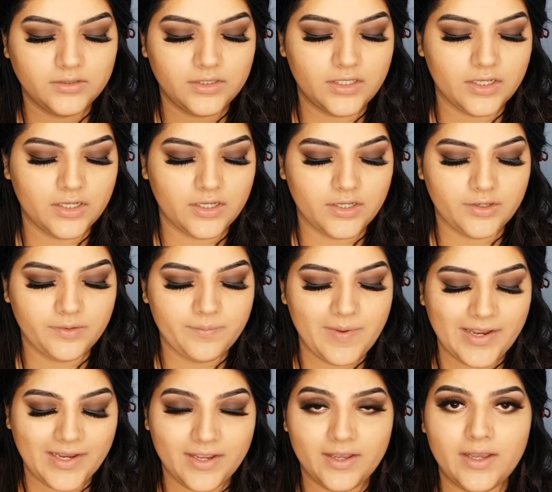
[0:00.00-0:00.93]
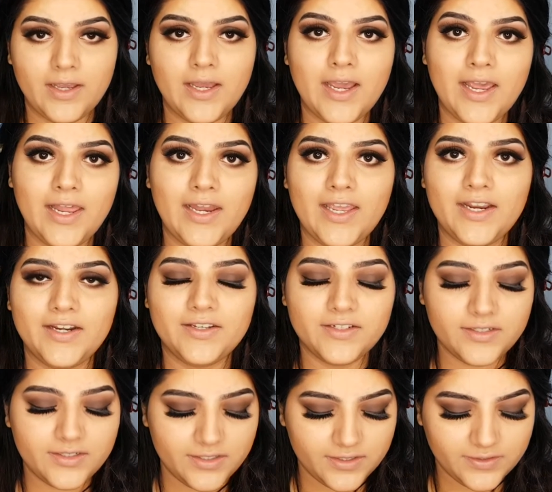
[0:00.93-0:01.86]
The Becca
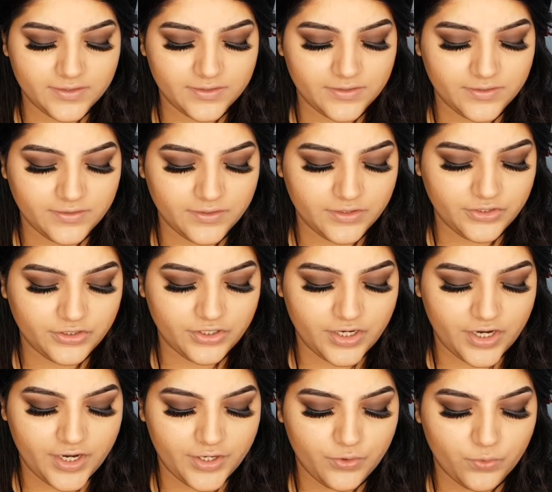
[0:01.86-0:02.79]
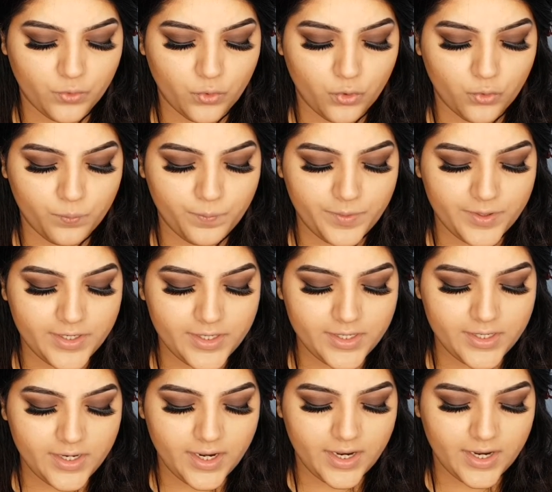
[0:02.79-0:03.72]
highlighter. This is in the shade
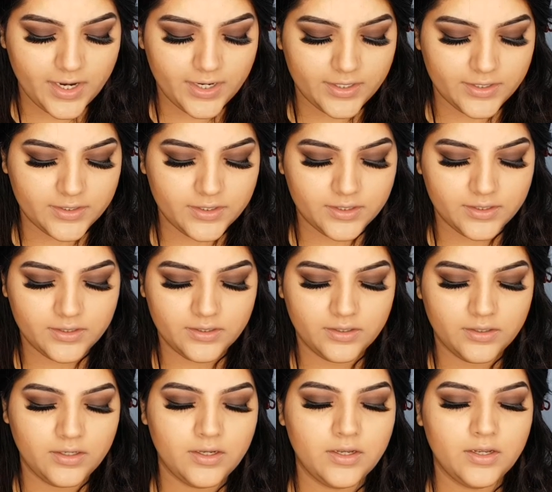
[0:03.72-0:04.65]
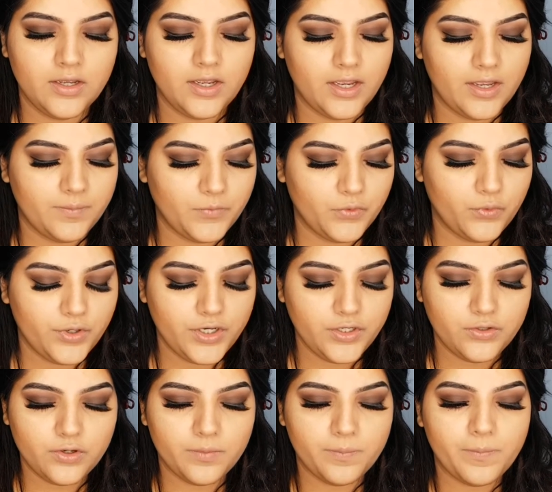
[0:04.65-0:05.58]
Opal and I'm going
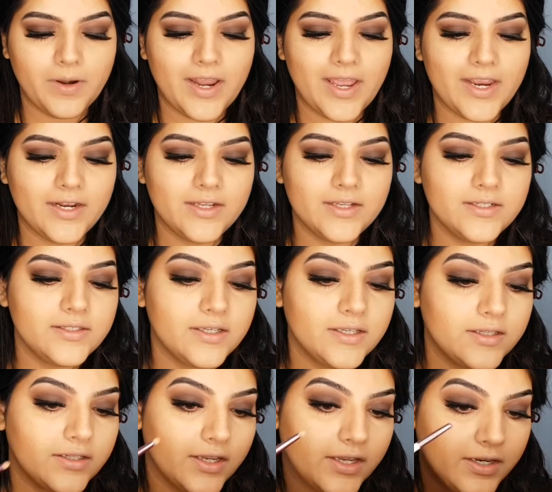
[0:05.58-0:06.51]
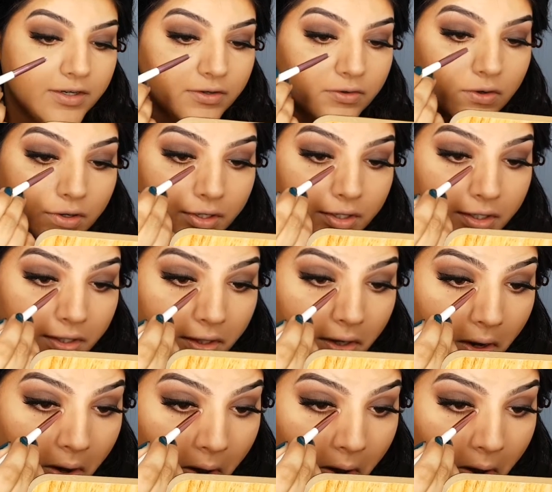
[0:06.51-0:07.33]
to apply this in the inner corner.